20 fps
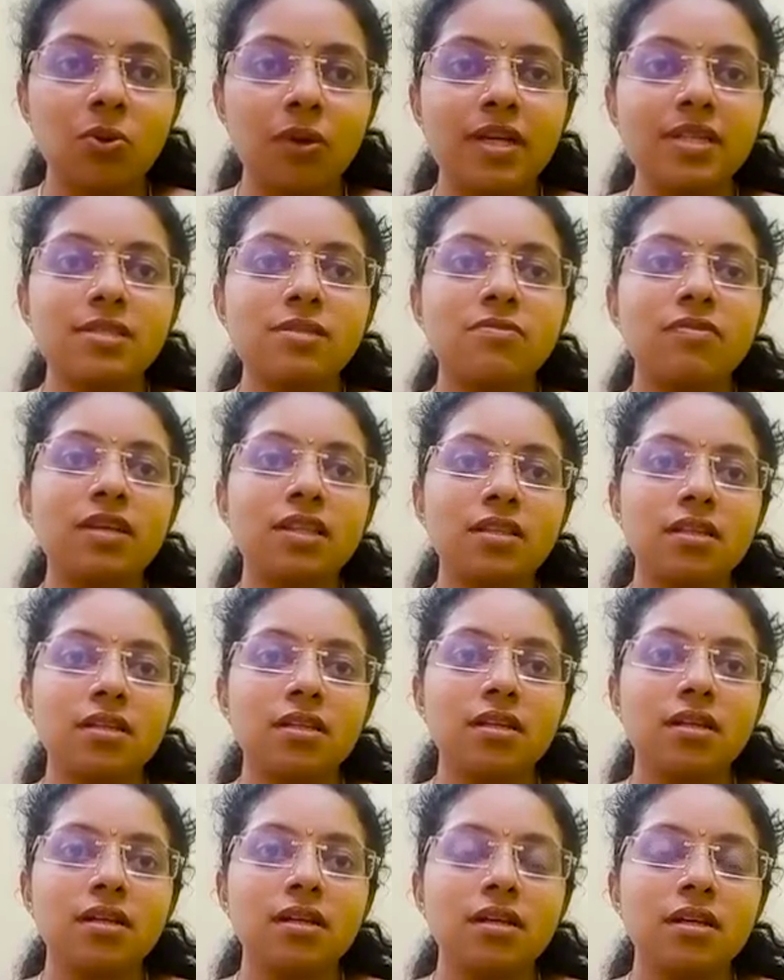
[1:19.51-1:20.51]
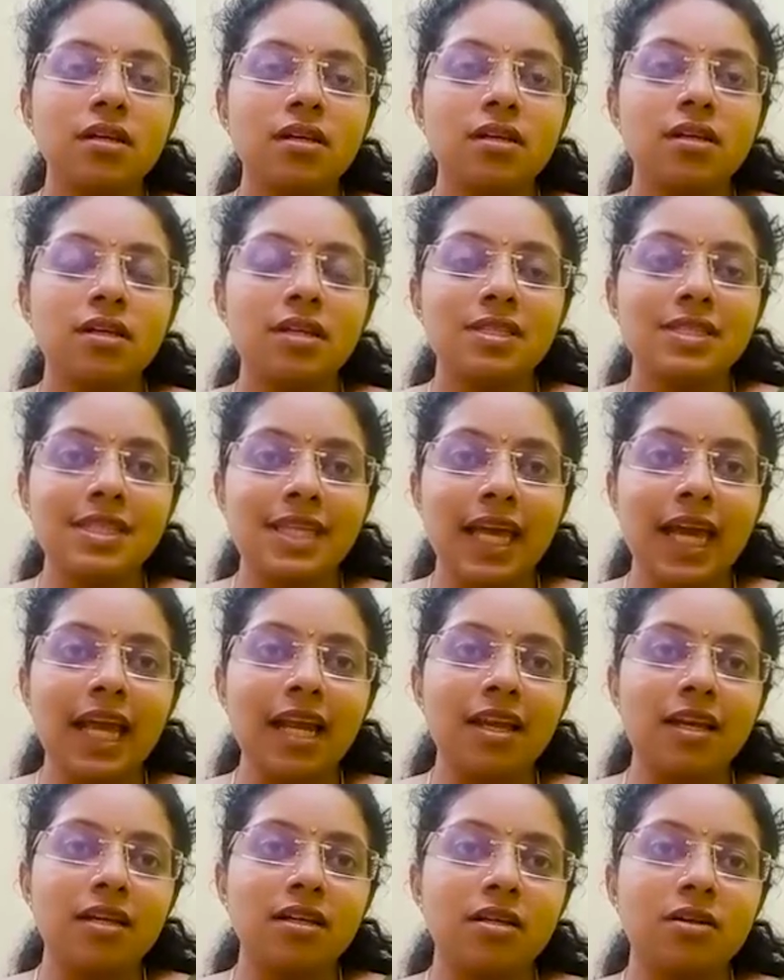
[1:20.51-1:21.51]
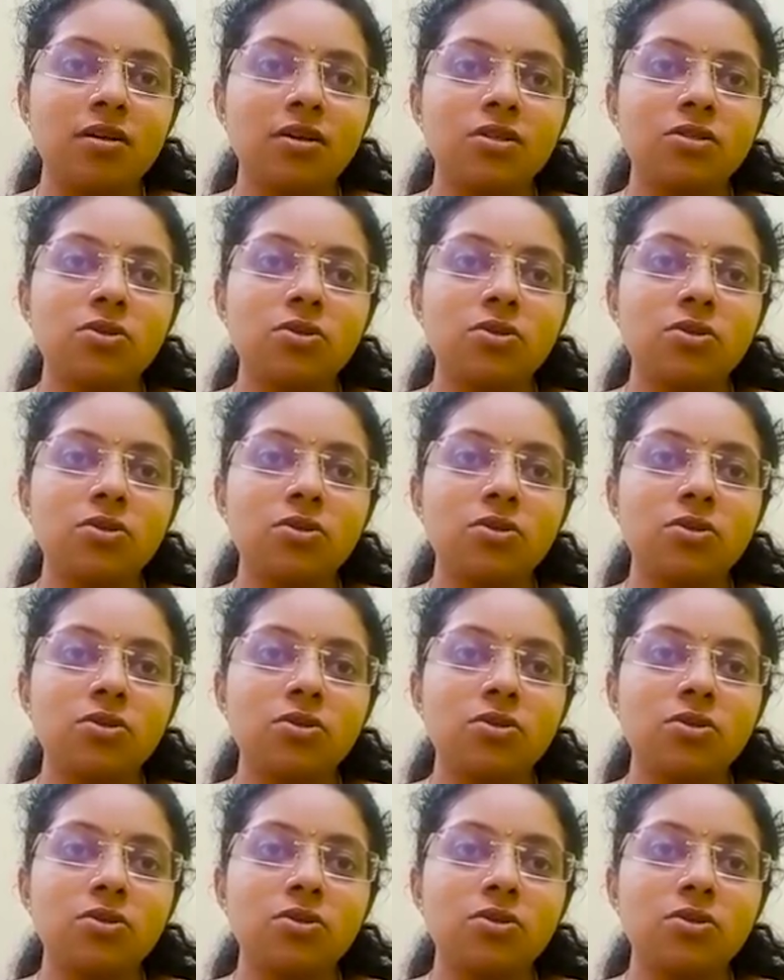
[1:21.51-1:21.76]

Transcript: to us with scaling.